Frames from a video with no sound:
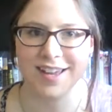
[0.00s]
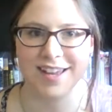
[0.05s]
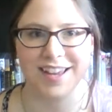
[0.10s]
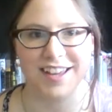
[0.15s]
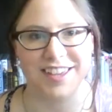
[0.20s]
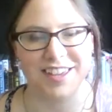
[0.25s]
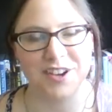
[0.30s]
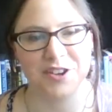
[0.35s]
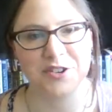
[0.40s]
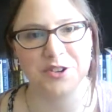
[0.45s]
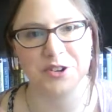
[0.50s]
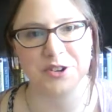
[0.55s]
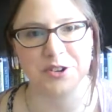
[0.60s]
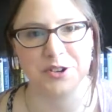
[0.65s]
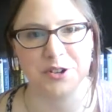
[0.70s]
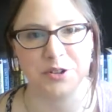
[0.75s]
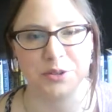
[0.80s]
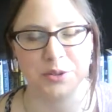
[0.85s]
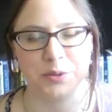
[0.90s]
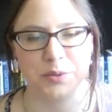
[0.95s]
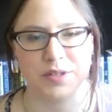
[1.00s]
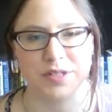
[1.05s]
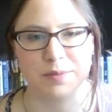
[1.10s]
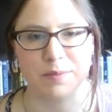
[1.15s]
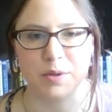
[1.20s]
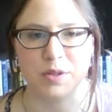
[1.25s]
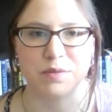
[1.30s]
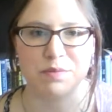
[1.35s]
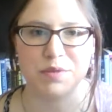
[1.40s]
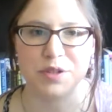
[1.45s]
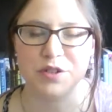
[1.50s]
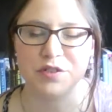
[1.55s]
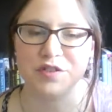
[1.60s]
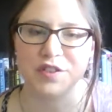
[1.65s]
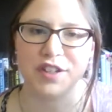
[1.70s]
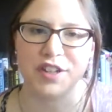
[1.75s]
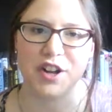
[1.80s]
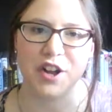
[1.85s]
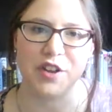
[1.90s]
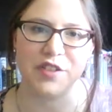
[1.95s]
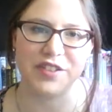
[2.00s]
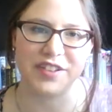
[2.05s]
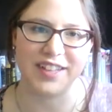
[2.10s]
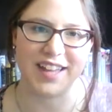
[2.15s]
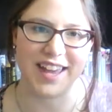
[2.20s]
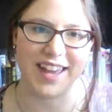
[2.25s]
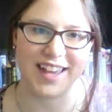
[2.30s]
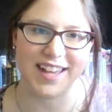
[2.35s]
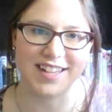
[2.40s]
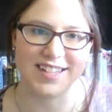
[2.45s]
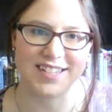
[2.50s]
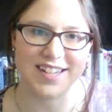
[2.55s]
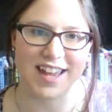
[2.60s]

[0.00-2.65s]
a young girl who is the most beautiful in all the land,